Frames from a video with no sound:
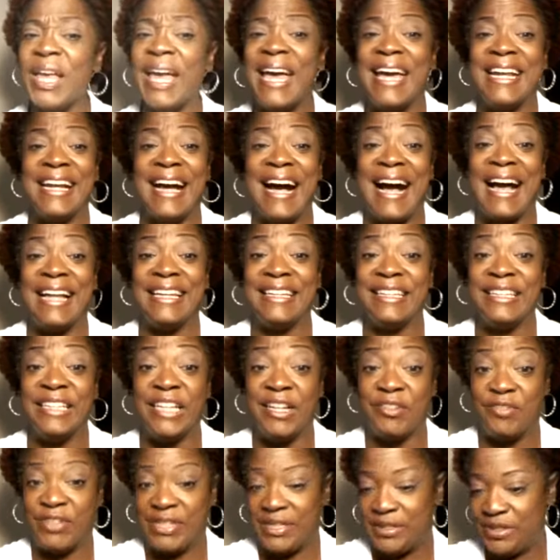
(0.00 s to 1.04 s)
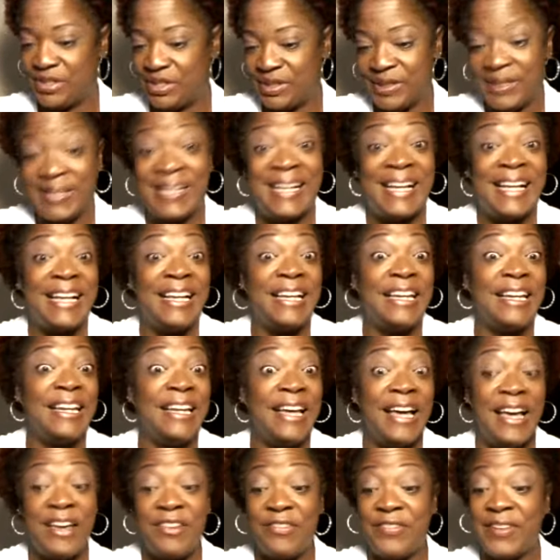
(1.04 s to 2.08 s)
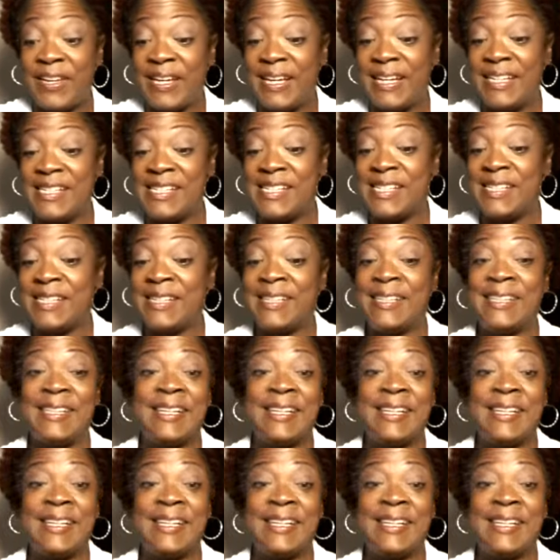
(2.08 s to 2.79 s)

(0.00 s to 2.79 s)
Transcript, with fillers: And I love it. Love it.